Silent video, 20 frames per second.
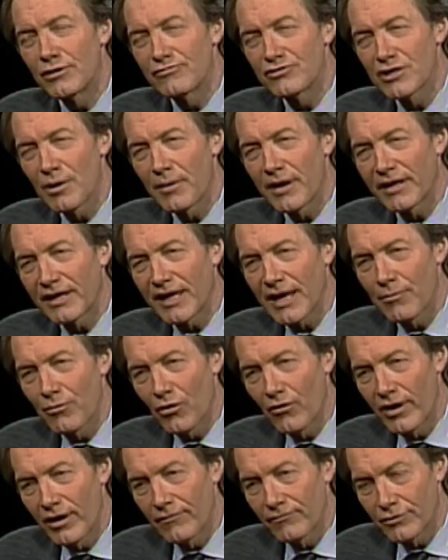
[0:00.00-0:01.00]
you if somebody came
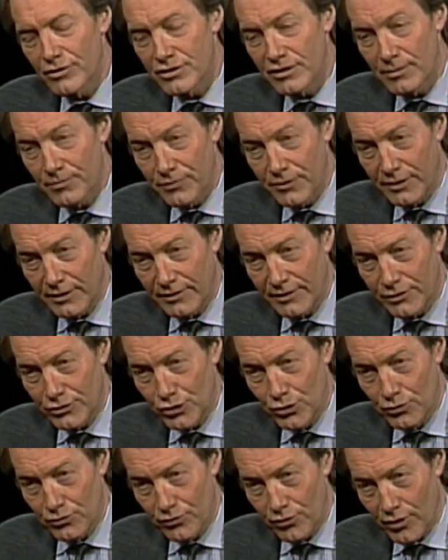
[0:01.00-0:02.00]
around for something that
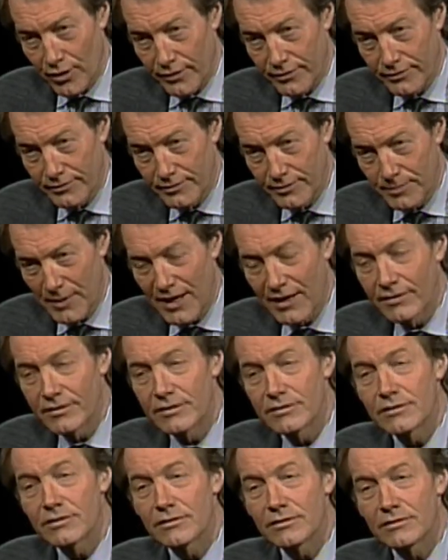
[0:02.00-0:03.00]
you thought, man,
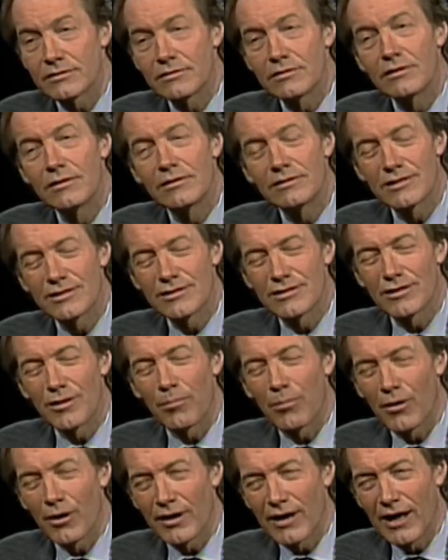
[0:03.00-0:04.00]
this is, this is a
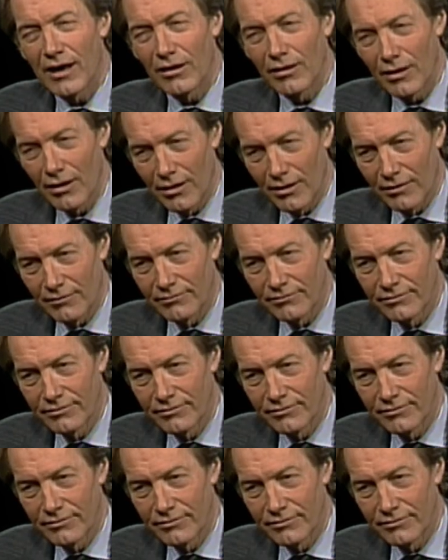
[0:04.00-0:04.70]
part I love,